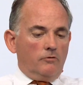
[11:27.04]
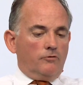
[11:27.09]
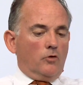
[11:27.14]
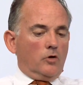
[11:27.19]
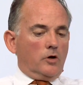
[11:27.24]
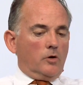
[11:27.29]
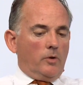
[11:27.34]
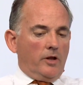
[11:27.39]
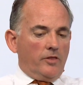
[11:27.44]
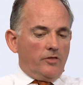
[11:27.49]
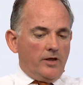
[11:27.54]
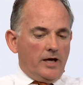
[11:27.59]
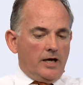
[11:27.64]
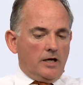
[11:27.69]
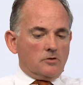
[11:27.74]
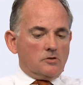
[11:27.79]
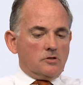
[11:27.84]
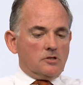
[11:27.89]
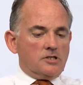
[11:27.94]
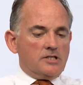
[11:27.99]

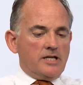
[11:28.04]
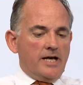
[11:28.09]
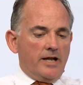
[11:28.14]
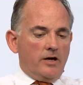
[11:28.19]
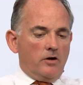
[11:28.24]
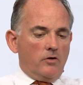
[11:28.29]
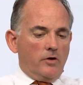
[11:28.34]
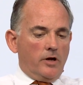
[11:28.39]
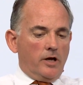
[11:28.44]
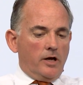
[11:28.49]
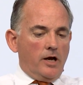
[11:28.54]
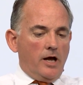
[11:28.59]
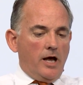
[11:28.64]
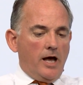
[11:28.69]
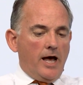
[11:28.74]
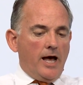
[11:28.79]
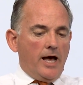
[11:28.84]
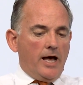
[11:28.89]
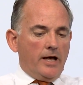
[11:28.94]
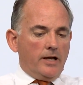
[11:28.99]
41,000 salary
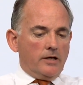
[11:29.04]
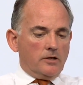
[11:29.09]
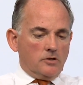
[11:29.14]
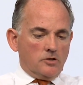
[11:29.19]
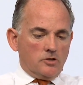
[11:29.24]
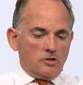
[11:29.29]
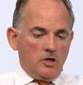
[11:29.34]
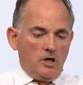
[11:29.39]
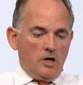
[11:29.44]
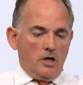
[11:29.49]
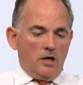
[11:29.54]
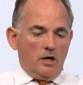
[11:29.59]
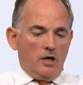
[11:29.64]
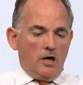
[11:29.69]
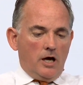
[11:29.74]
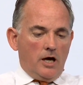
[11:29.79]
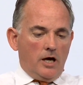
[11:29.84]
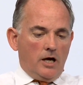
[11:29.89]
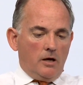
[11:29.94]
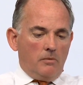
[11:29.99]
and
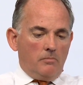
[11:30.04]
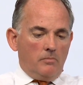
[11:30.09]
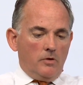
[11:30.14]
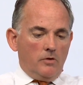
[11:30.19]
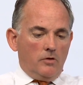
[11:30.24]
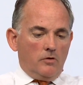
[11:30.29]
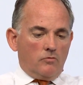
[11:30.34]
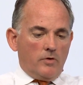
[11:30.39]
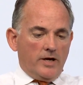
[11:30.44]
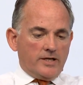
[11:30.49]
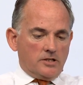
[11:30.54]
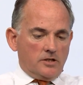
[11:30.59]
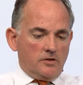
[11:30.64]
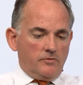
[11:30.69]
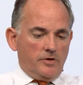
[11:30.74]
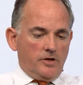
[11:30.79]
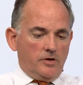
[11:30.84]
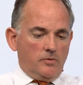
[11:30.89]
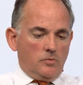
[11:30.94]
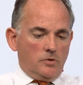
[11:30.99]
the rest
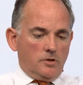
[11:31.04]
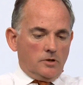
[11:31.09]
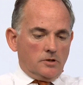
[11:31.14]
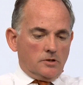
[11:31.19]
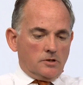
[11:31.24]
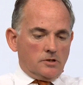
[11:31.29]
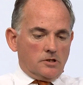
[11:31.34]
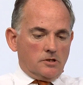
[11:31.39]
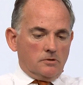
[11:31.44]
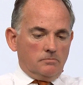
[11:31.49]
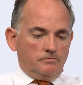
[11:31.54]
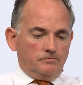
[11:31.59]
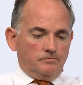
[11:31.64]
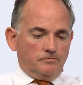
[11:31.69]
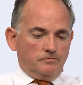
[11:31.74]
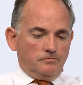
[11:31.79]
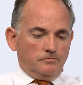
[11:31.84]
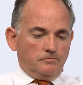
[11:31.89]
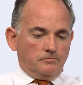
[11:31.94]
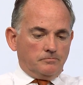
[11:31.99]
of it was
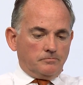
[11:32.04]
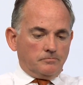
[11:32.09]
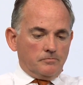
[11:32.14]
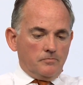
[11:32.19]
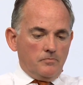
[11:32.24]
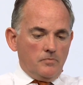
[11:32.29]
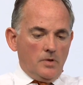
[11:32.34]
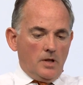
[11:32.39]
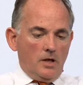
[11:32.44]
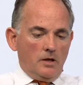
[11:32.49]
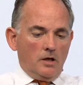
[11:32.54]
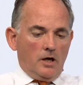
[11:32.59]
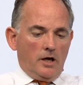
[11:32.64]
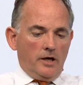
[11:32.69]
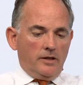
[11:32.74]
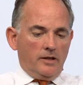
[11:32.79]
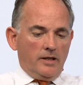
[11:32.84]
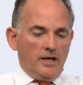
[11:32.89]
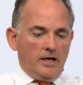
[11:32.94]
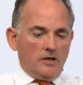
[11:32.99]

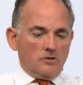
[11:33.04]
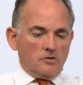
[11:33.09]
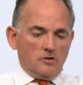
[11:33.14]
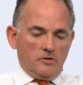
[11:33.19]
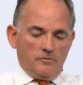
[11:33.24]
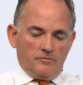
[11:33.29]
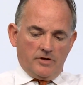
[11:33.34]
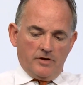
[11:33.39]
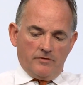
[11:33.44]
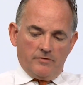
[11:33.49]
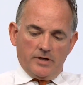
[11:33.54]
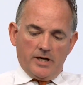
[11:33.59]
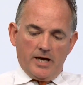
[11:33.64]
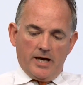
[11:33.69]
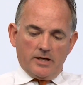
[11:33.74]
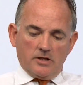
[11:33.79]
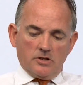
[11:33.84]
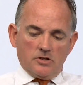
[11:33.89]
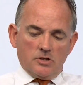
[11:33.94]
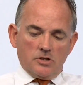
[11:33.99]
9,000 of
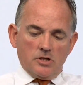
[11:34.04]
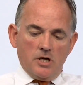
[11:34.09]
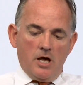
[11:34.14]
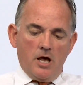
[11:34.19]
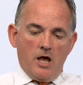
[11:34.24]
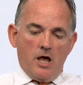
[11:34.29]
dividends.